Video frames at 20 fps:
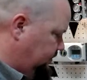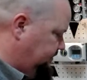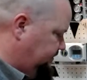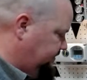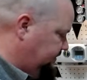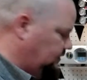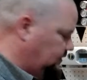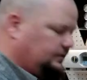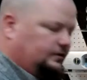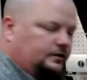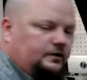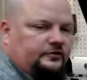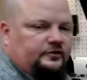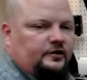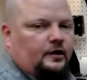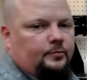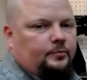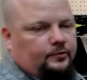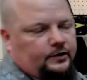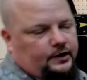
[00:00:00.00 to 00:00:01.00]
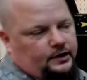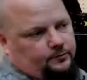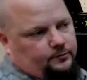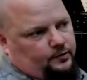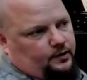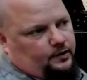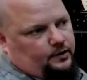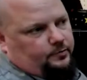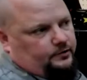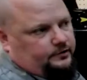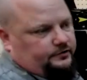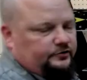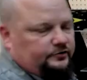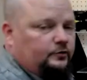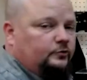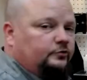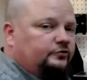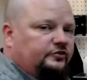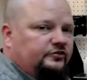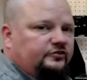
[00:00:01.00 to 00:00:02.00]
see that it's operating properly. So it
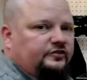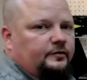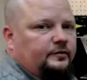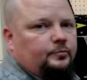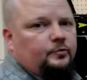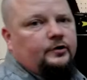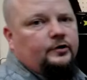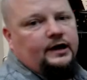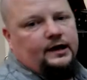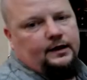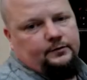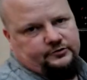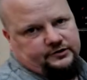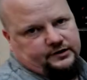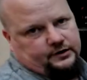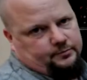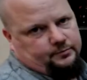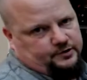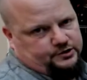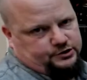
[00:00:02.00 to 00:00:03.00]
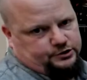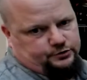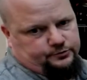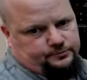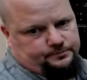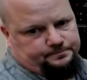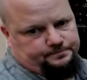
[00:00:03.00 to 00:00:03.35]
was a simple cam setup issue.